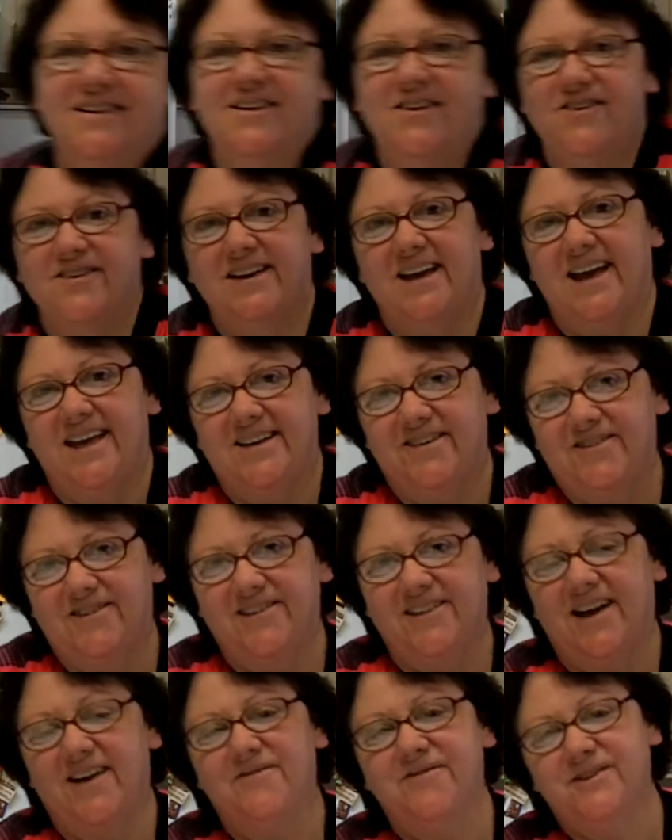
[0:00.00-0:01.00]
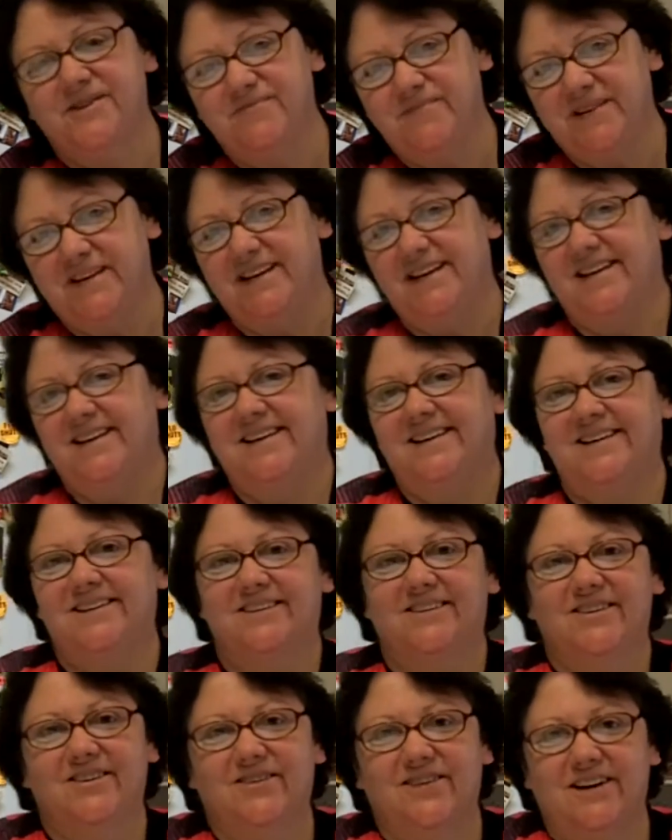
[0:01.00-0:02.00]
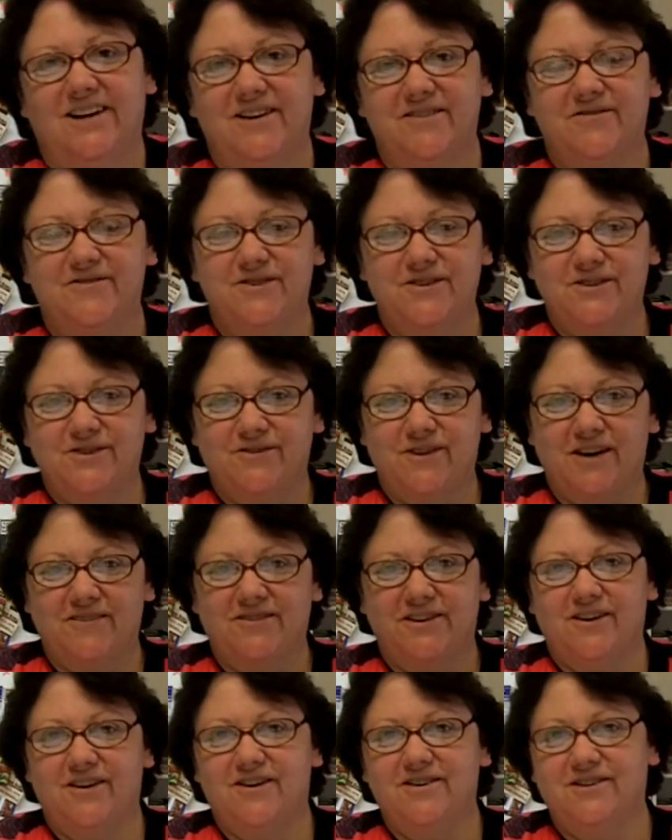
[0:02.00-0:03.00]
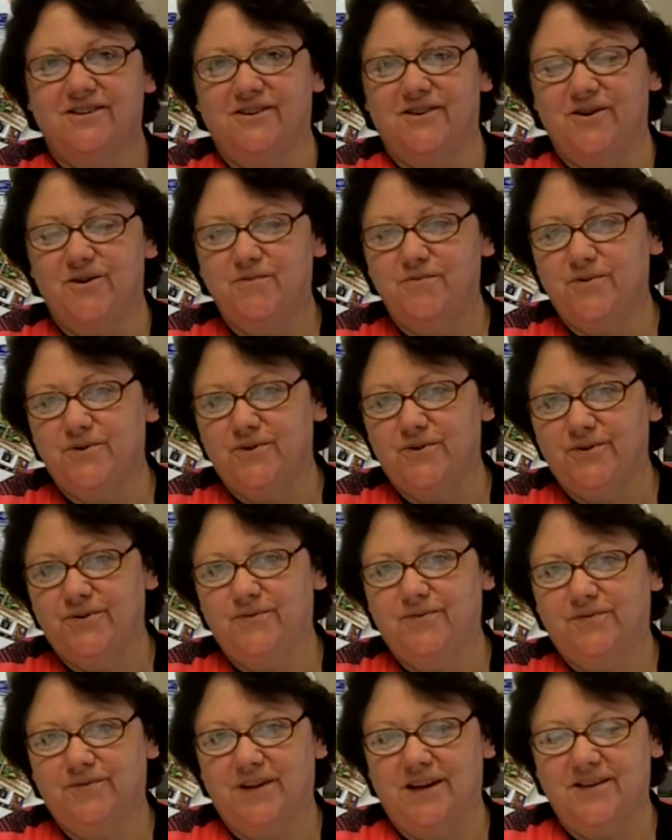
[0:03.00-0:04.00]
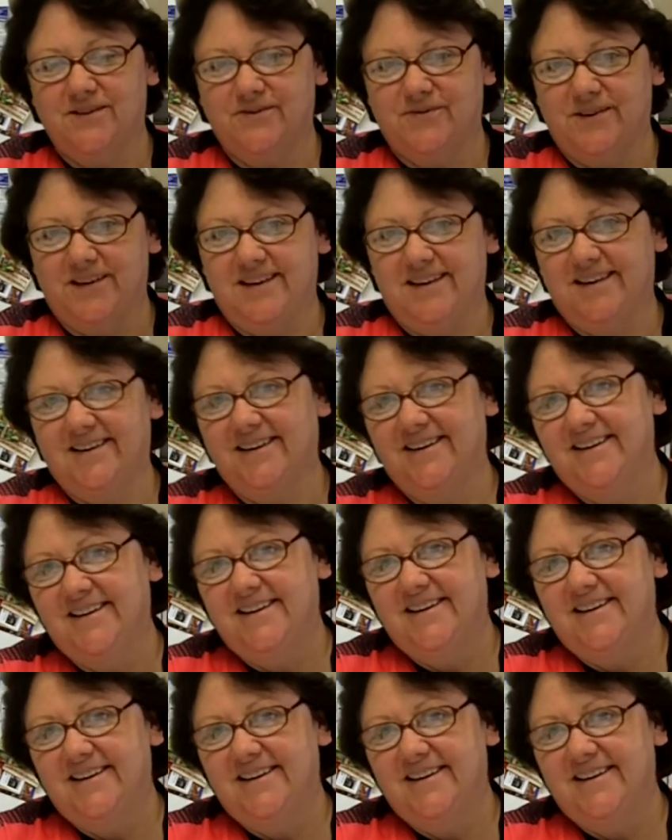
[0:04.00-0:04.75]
Okay, well that was me when I first arrived at Austin Homebrew last week